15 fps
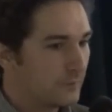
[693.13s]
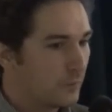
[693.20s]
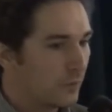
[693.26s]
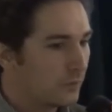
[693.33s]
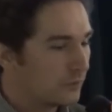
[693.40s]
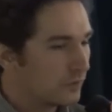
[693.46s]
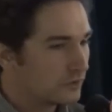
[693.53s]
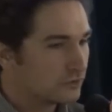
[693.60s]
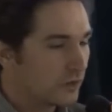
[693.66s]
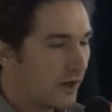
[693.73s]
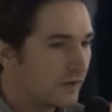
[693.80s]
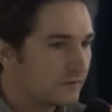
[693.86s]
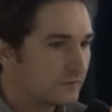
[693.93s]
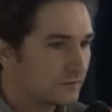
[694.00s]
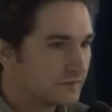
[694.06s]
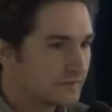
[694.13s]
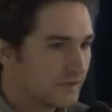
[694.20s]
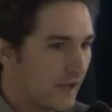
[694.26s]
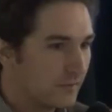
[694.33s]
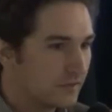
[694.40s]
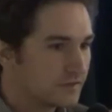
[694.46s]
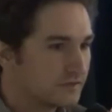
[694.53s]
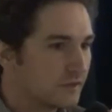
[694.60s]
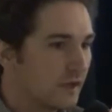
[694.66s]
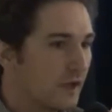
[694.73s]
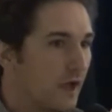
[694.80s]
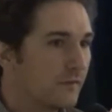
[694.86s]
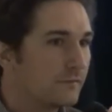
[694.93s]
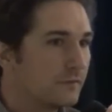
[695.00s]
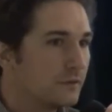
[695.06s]
we're trying to establish
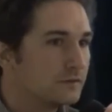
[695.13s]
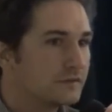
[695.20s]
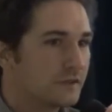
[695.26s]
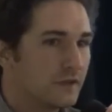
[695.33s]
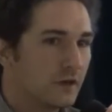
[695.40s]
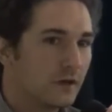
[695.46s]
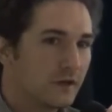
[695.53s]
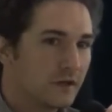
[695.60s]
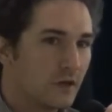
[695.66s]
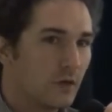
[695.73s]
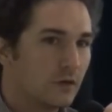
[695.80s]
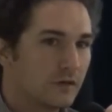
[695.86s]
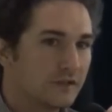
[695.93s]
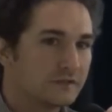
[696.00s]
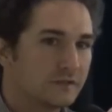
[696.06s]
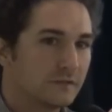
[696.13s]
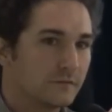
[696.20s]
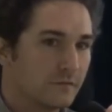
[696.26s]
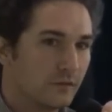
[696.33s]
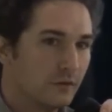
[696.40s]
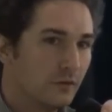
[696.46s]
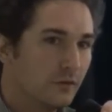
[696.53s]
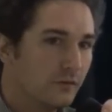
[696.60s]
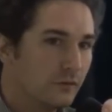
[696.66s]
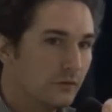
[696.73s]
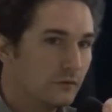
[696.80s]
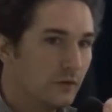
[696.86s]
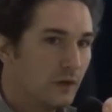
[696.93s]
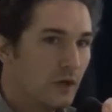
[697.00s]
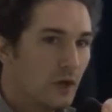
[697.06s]
a food security coalition for
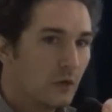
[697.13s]
Nunavut,